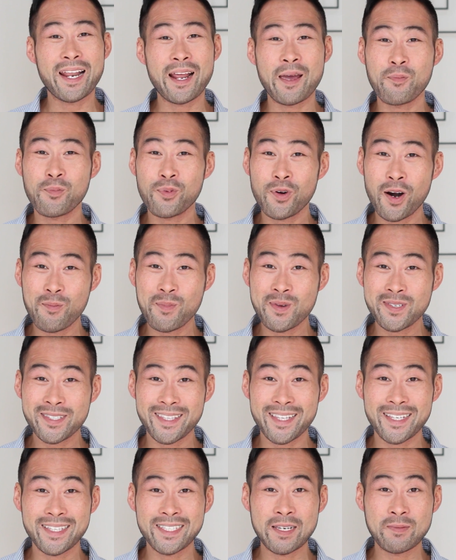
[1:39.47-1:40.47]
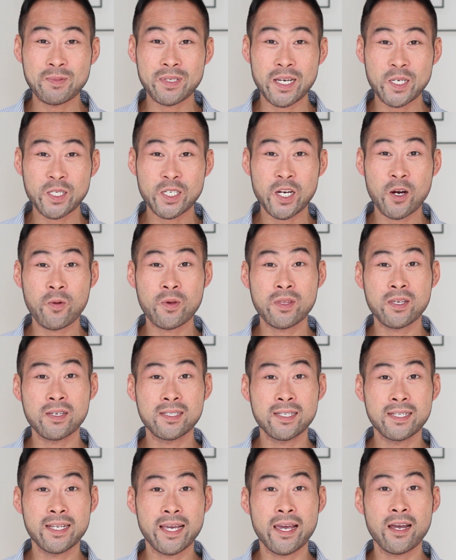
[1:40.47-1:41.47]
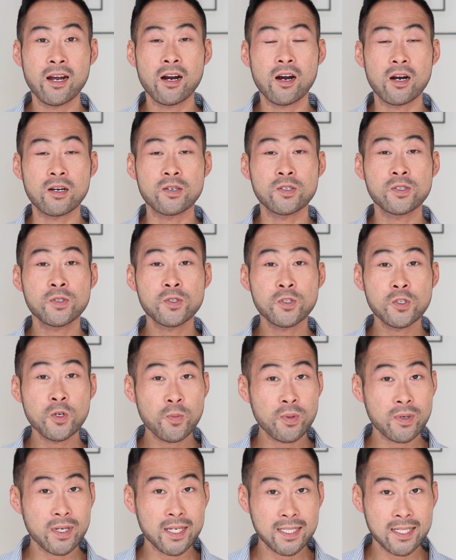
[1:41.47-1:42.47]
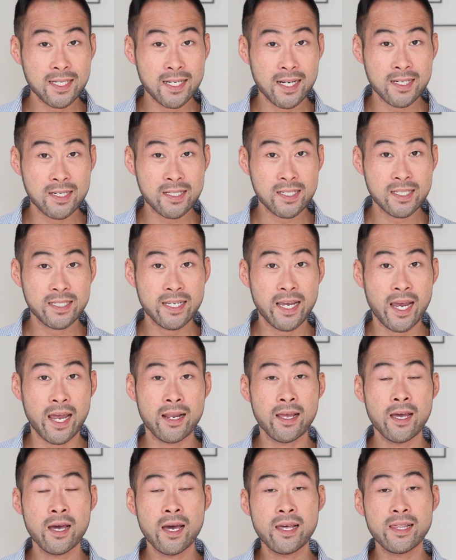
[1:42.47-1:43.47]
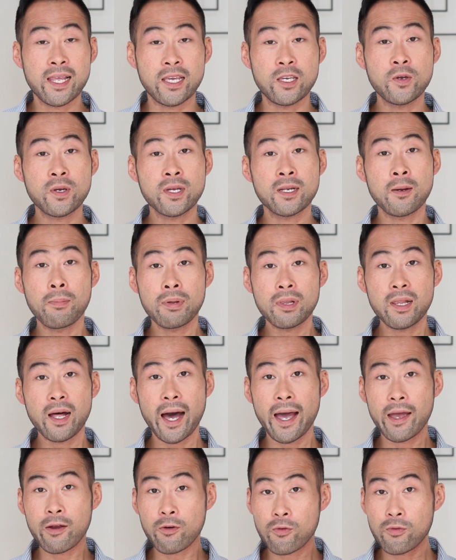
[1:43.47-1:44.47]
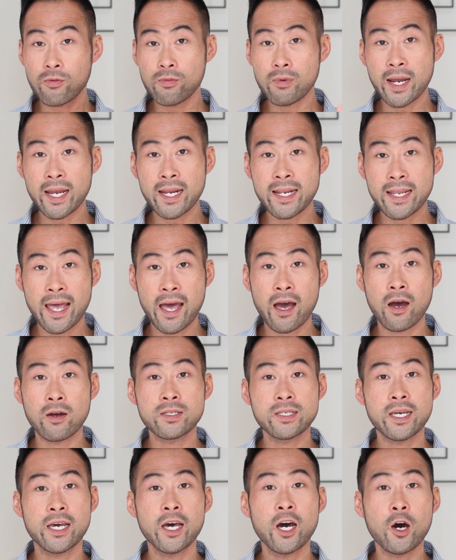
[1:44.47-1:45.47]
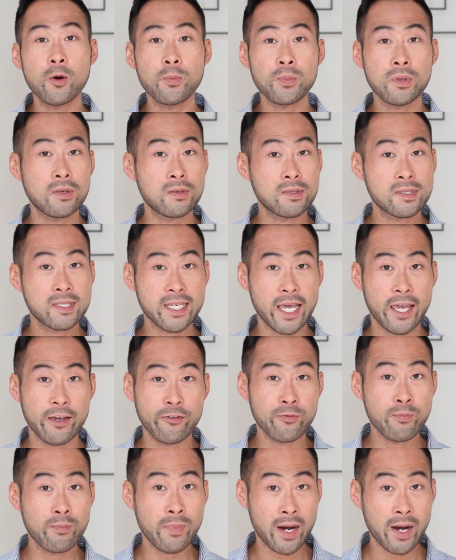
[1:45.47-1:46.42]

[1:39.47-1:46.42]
And I promise that the tips I share with you today are super easy to understand, that you can apply right now to help you save